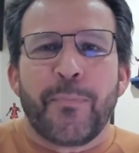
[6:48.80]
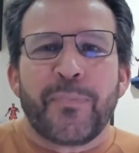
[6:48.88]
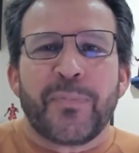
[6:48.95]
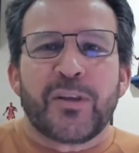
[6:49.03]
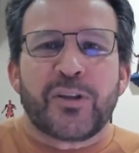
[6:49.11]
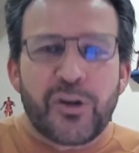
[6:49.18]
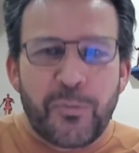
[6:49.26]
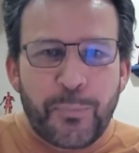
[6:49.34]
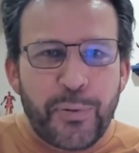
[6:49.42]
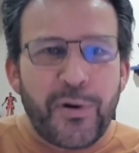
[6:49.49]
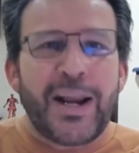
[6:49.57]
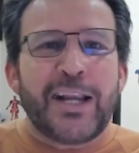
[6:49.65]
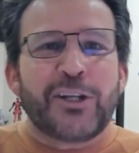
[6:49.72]
to
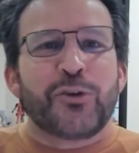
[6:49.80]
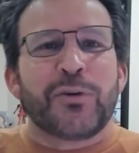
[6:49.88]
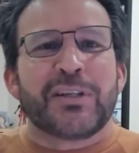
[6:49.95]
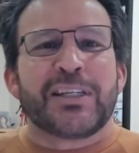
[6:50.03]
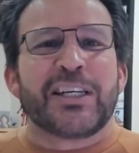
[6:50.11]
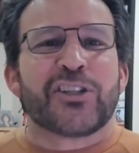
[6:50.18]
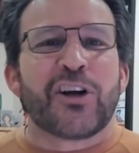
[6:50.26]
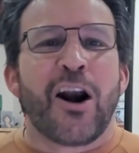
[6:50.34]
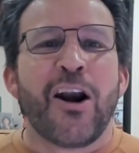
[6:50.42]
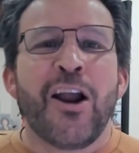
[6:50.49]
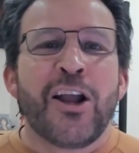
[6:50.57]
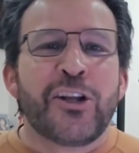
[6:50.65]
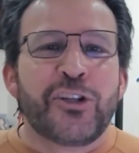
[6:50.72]
praise USC star
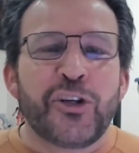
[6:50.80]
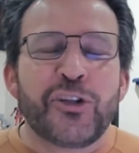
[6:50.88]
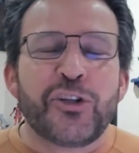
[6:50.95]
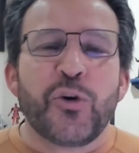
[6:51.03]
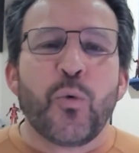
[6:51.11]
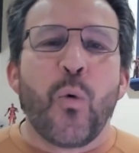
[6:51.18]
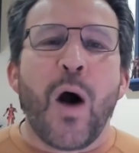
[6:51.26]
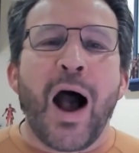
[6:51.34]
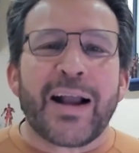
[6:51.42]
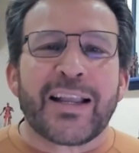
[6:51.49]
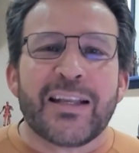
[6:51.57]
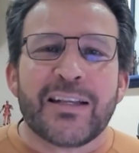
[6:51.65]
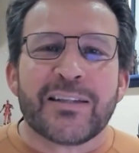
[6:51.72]
Juju
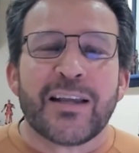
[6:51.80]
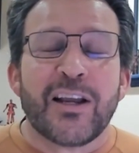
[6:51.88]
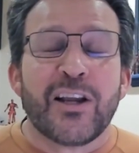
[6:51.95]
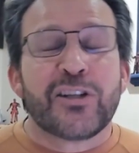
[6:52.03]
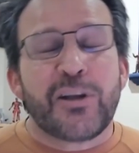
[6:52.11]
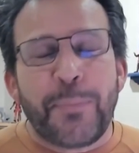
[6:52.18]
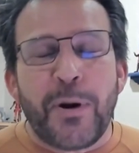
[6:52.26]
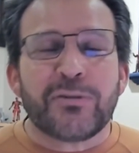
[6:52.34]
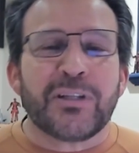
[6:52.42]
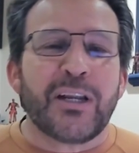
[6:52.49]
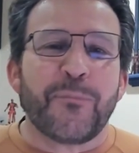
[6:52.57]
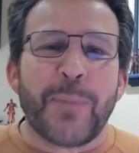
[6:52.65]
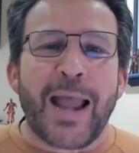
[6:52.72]
Watkins
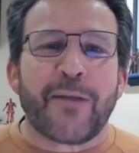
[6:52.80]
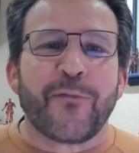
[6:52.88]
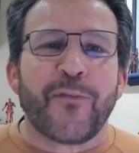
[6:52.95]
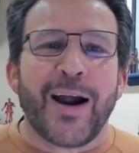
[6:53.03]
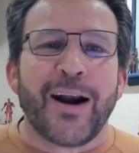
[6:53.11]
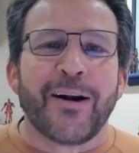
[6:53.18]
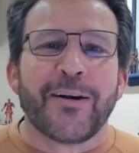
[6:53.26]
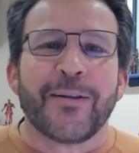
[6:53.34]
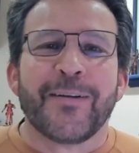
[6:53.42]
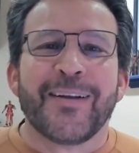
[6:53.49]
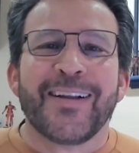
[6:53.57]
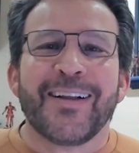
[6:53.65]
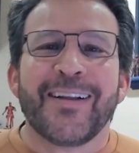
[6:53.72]
supposedly backfired.
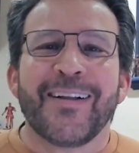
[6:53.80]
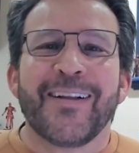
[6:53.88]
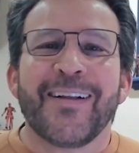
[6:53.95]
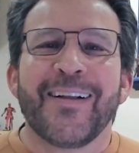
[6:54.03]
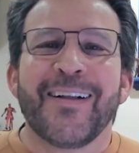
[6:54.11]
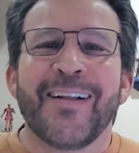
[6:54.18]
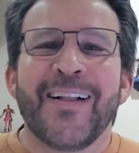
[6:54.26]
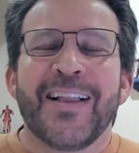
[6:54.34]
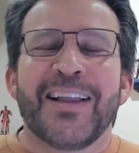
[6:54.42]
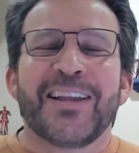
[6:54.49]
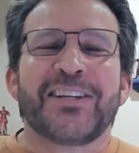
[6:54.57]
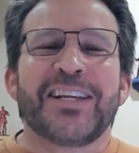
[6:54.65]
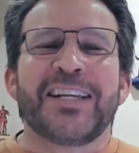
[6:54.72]

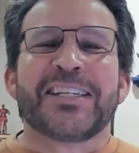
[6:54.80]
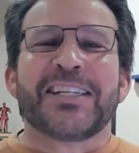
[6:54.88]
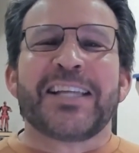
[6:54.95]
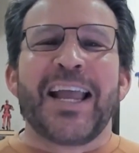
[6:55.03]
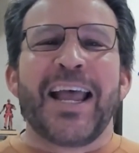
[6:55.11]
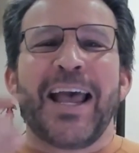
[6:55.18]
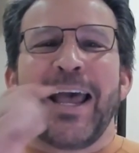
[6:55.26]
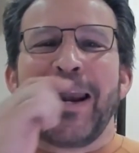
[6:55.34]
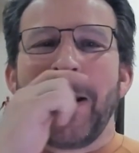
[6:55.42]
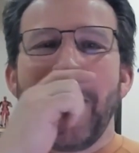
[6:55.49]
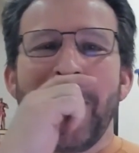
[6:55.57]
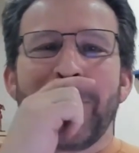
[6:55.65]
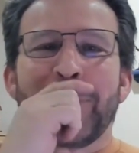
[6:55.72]
She said,
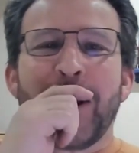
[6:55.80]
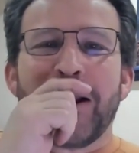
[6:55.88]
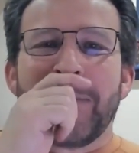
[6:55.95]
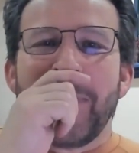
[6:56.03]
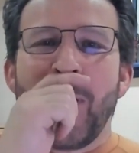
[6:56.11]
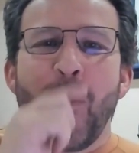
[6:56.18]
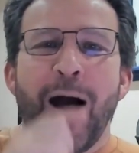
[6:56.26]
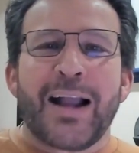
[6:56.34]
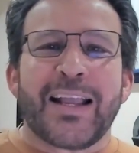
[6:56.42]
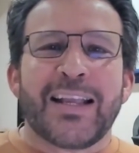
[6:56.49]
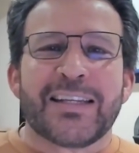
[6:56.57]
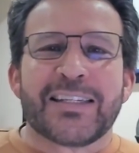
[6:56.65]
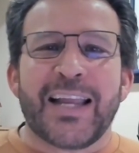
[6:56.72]
talking about
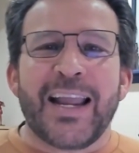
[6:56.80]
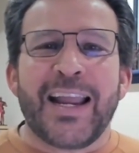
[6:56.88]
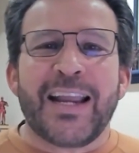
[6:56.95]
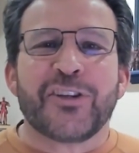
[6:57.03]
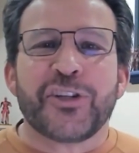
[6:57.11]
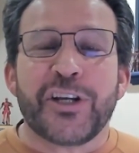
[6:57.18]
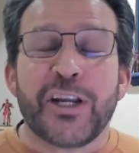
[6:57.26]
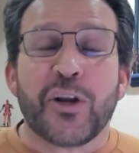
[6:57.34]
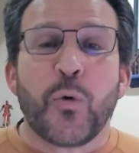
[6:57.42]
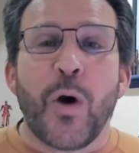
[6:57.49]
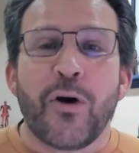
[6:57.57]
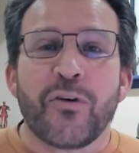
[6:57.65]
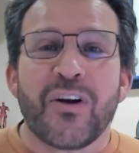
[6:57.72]
Watkins, saying she,
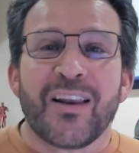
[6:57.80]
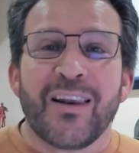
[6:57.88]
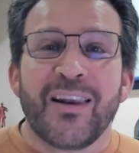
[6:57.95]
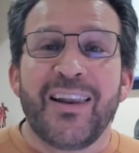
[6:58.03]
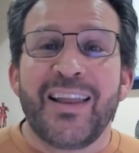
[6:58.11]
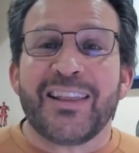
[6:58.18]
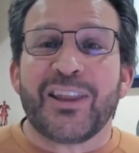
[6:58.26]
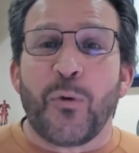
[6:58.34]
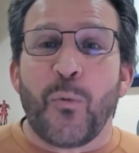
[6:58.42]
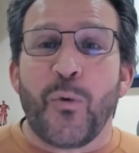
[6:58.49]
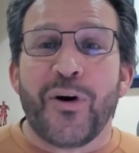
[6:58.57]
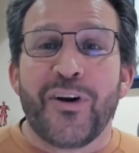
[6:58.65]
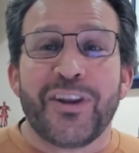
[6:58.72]
quote, lit the
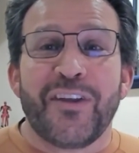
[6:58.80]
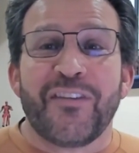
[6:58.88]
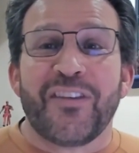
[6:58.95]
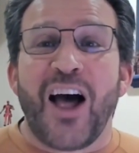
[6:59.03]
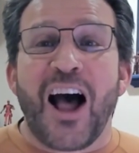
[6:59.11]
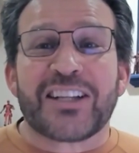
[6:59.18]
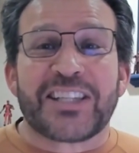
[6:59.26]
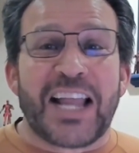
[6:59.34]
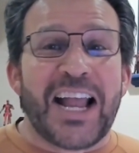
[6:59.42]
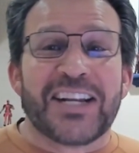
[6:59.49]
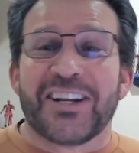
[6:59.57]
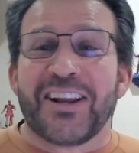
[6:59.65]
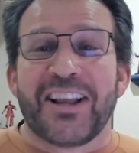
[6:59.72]
world of Los
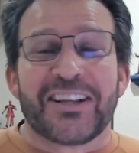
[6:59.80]
Angeles